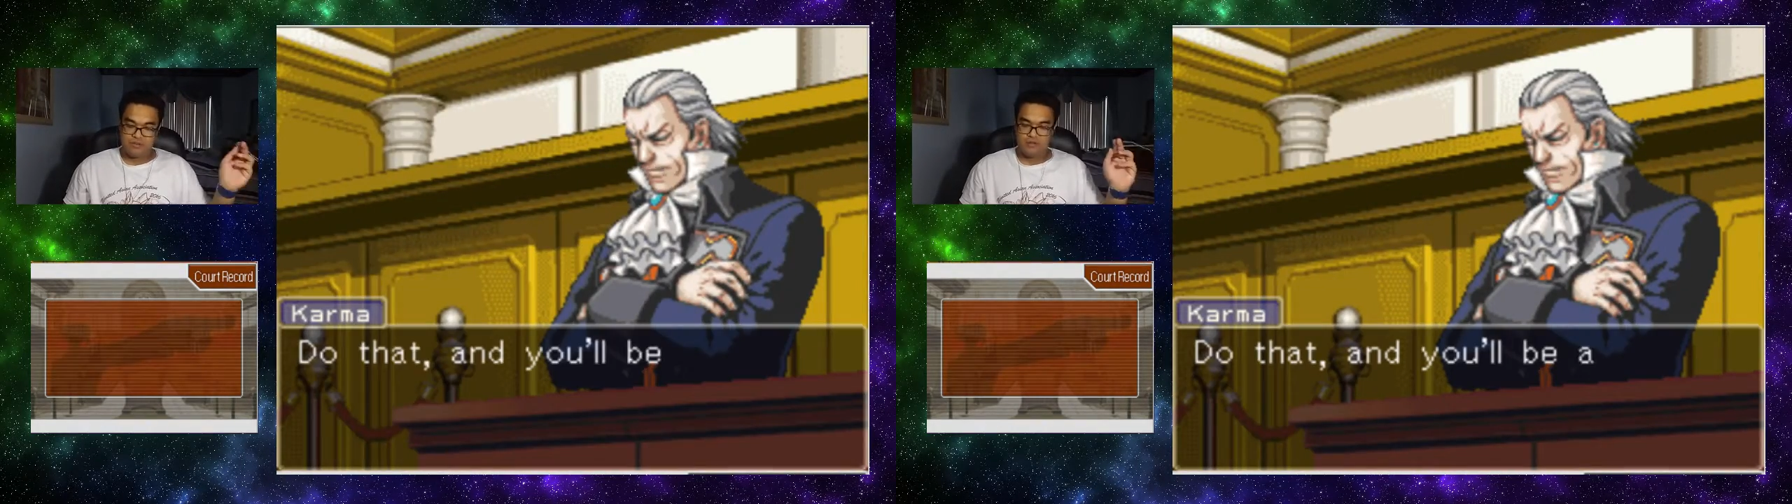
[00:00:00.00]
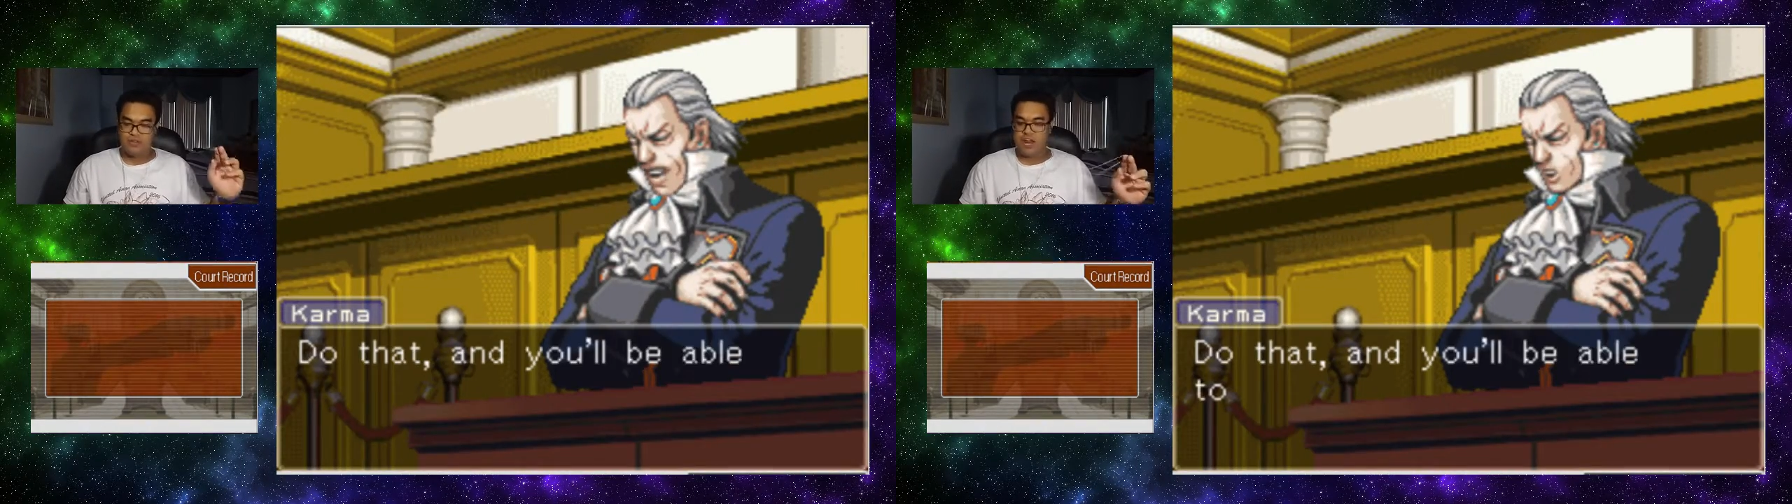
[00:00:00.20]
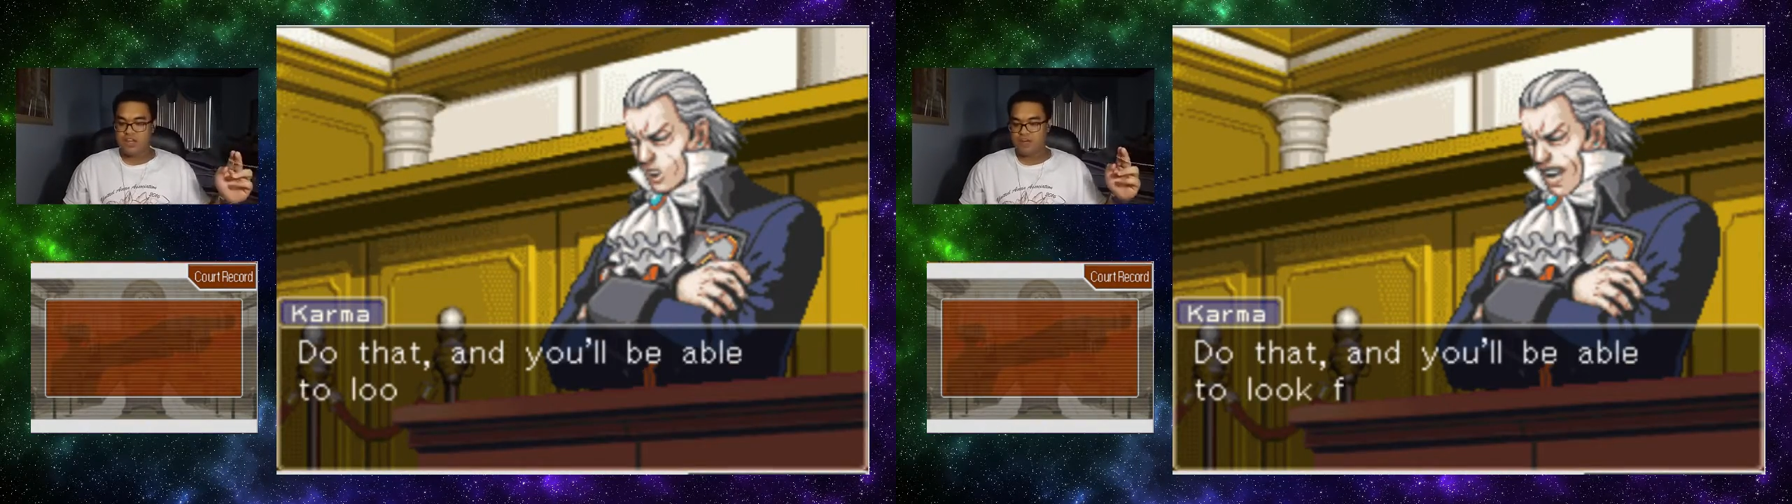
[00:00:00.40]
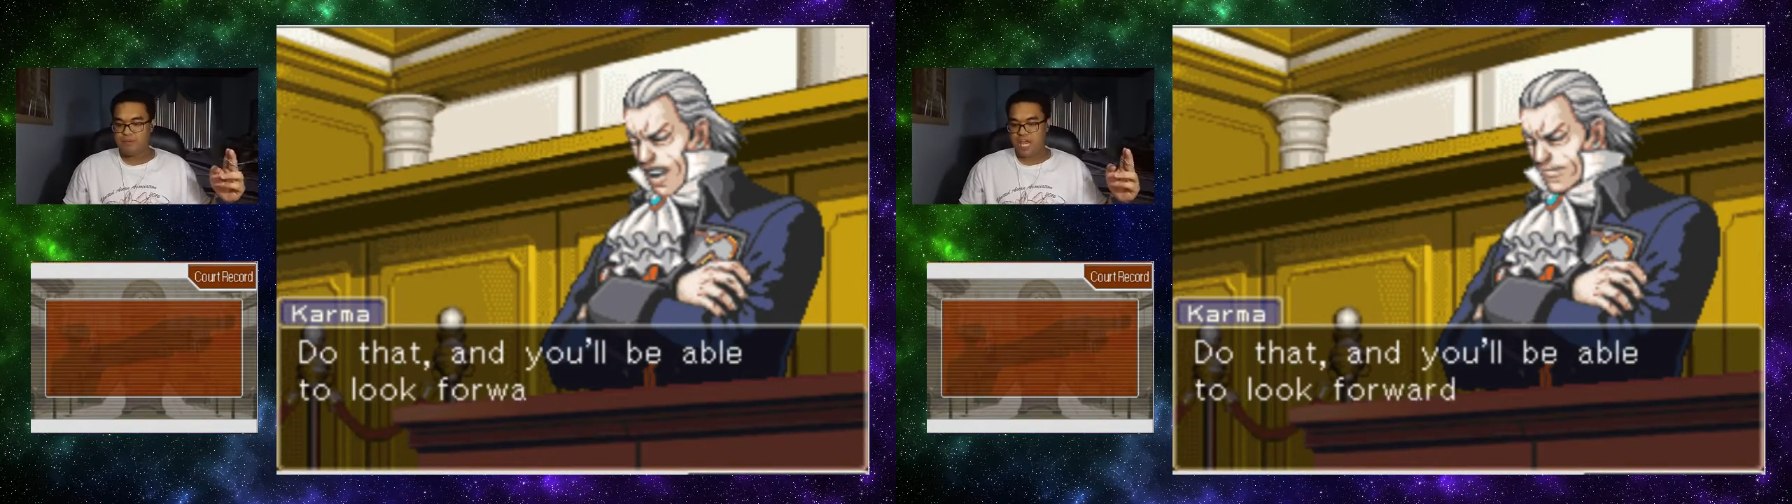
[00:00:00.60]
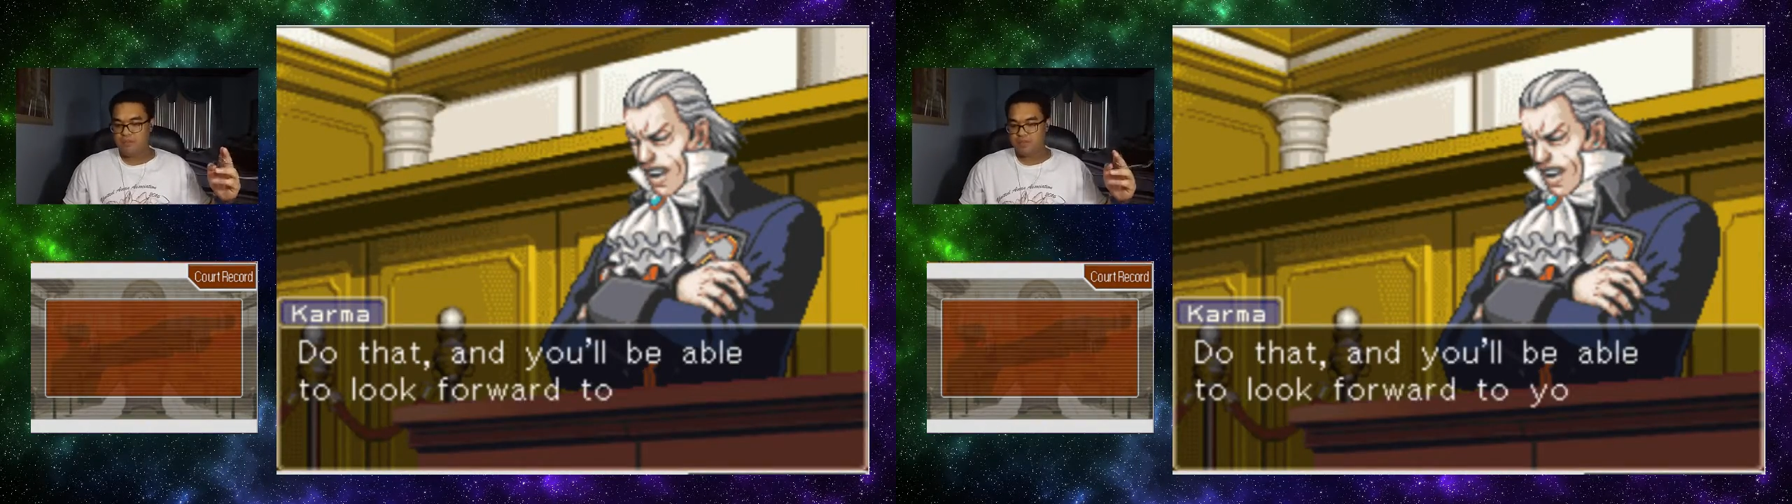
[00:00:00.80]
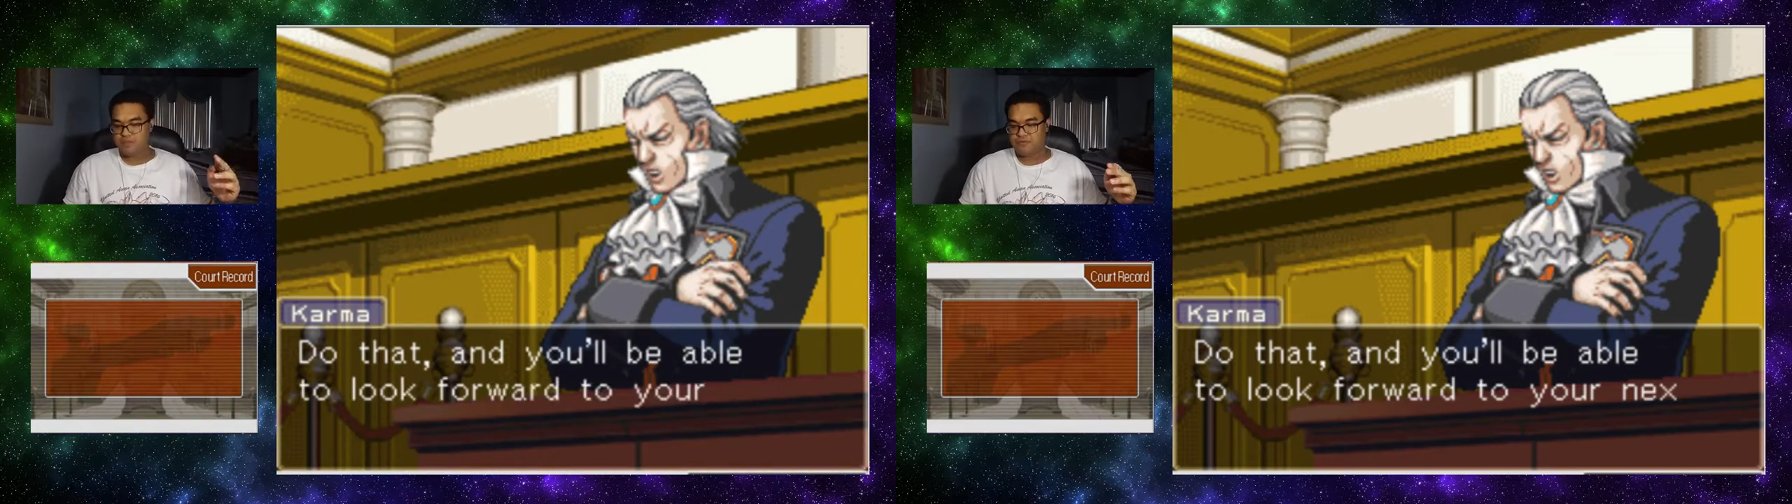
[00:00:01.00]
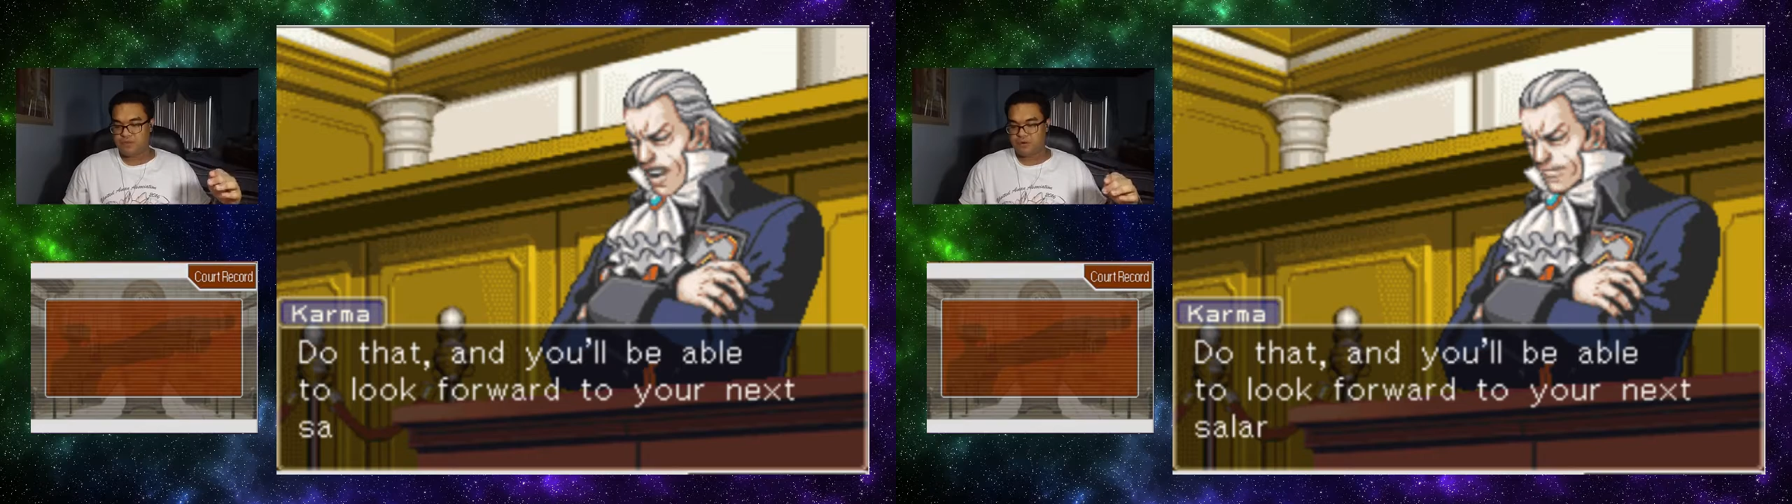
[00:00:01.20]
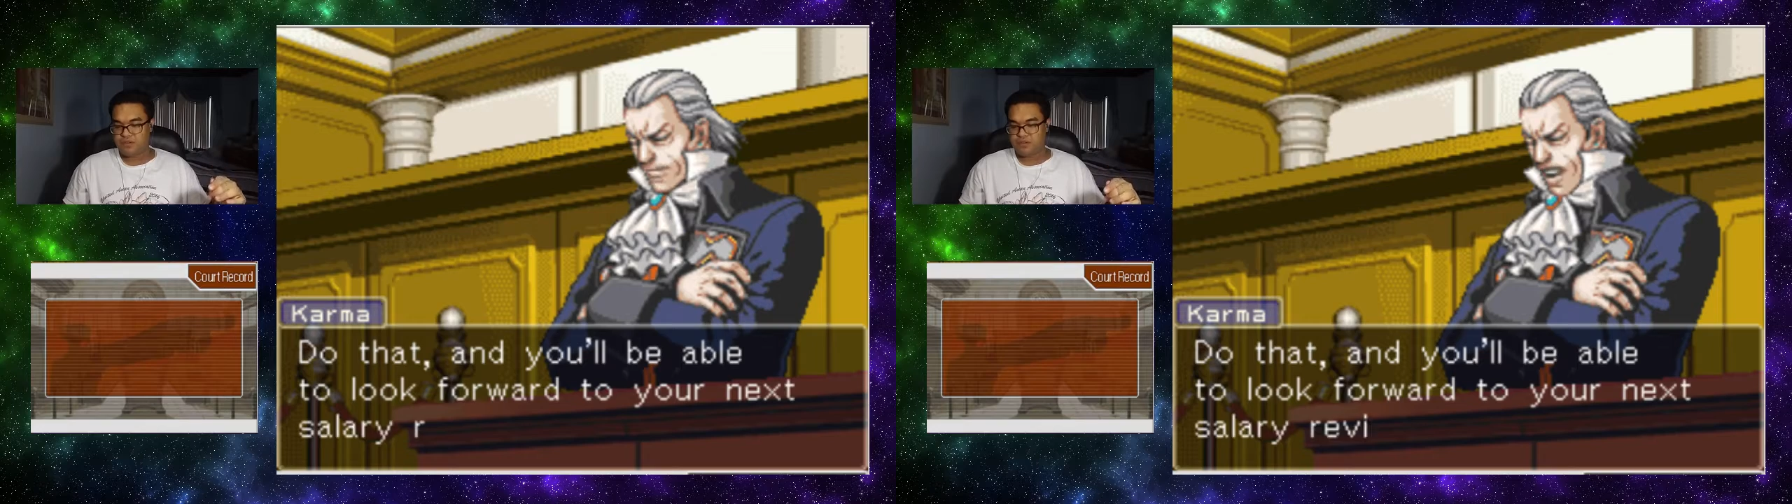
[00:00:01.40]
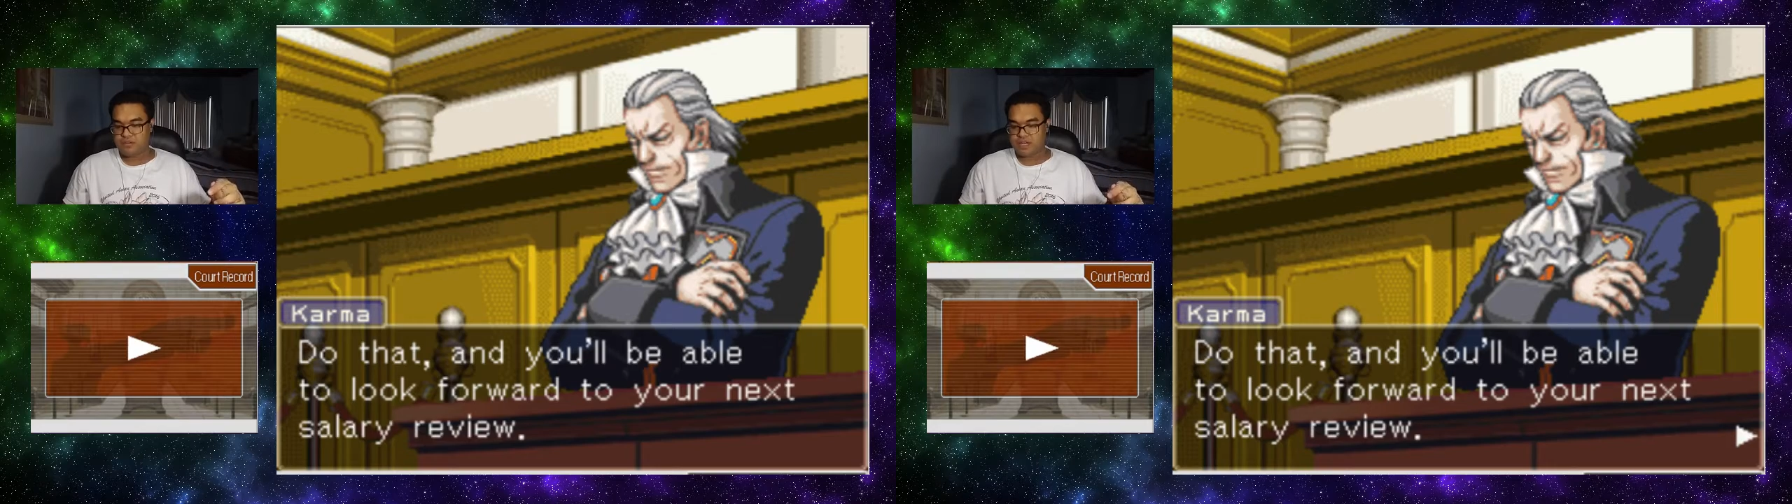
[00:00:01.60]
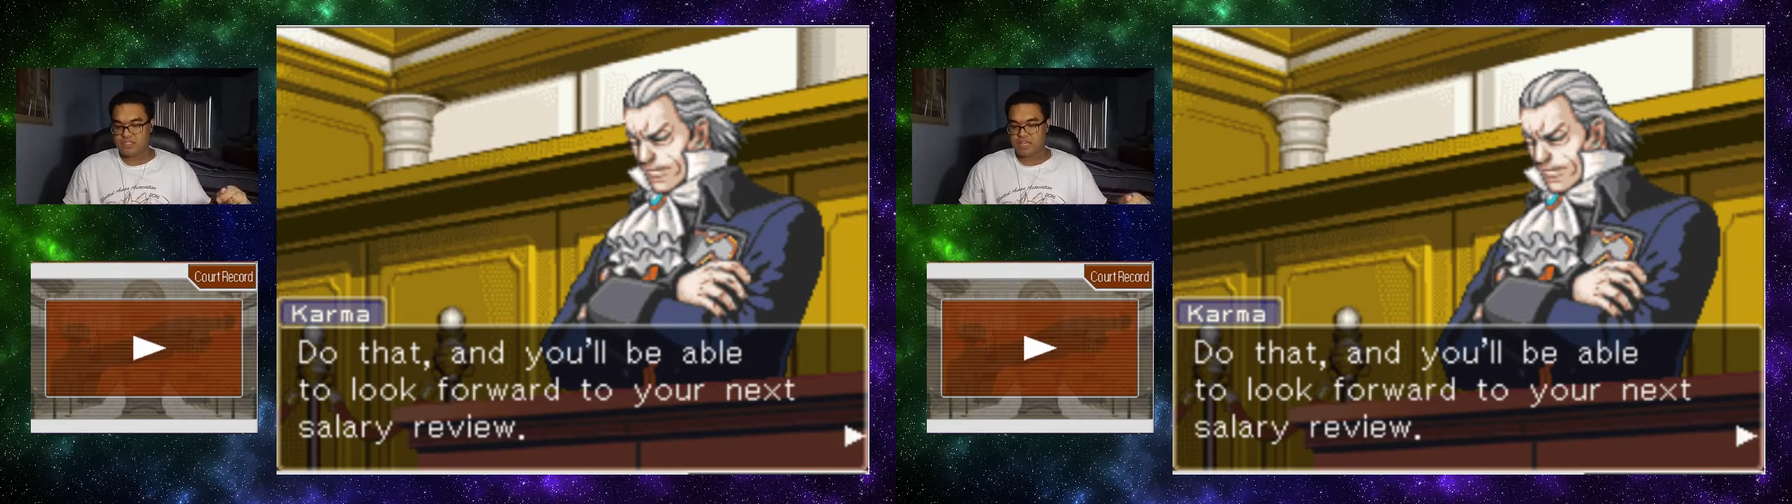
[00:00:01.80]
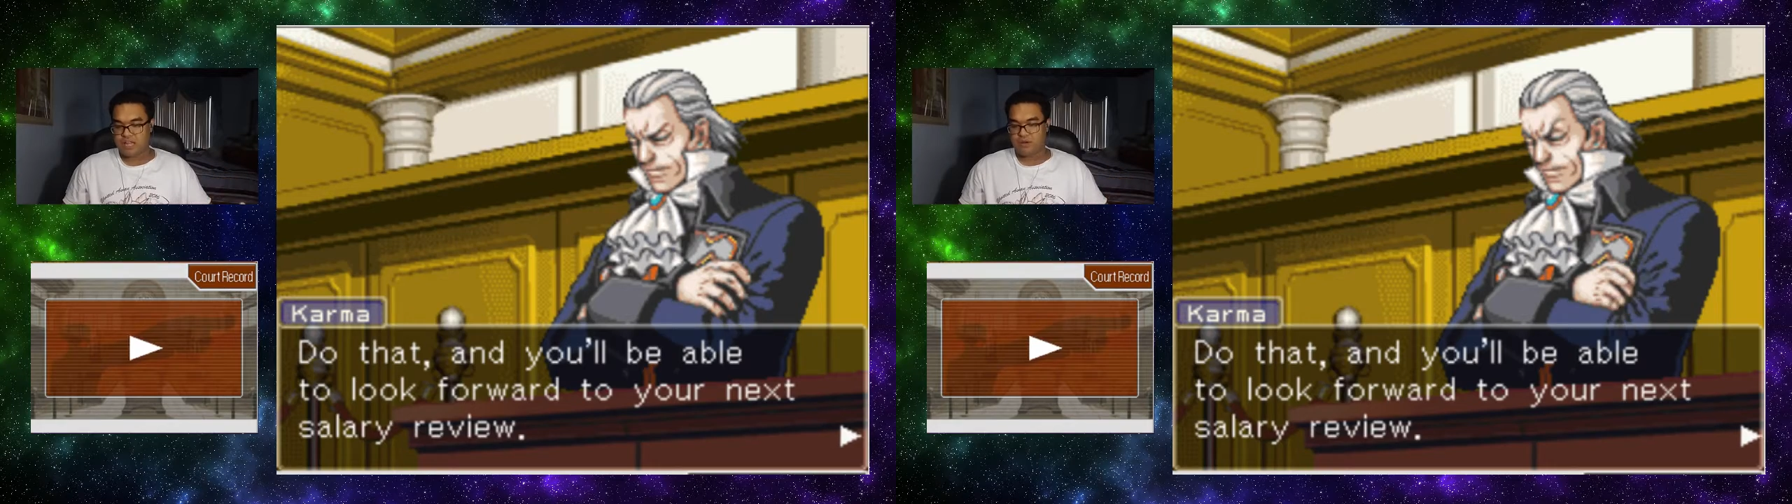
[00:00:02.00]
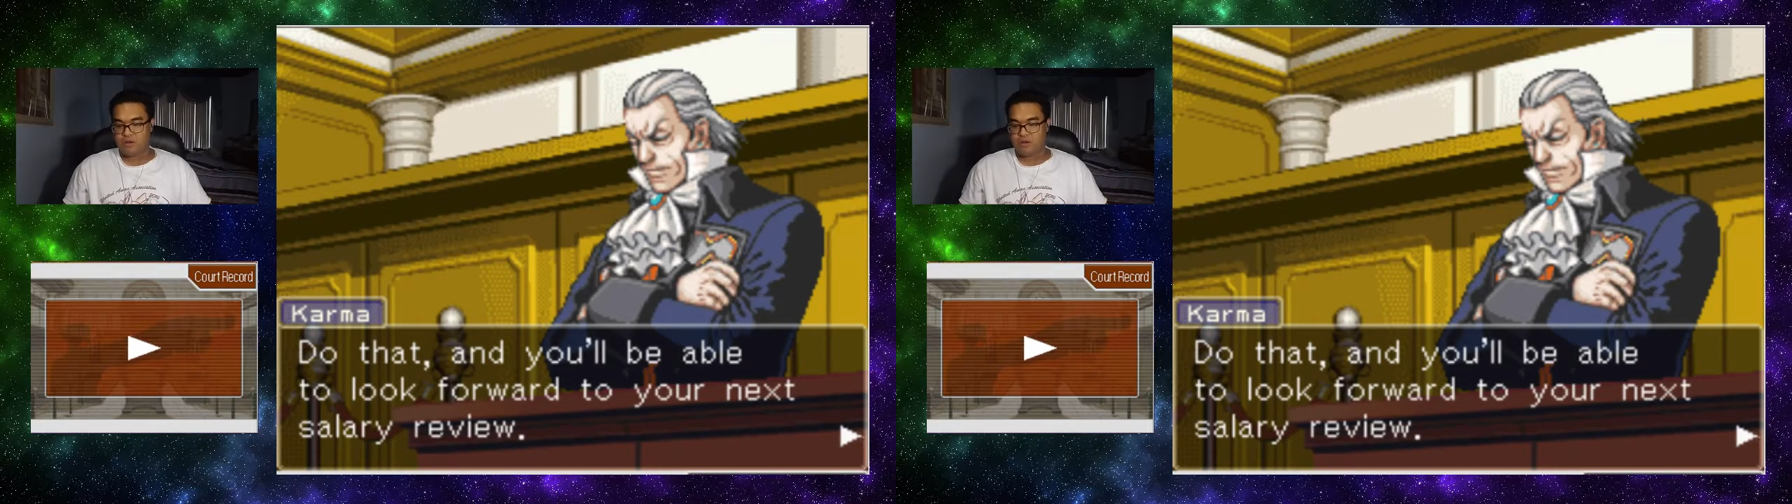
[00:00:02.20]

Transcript: Do that and you'll be able to look forward to your next salary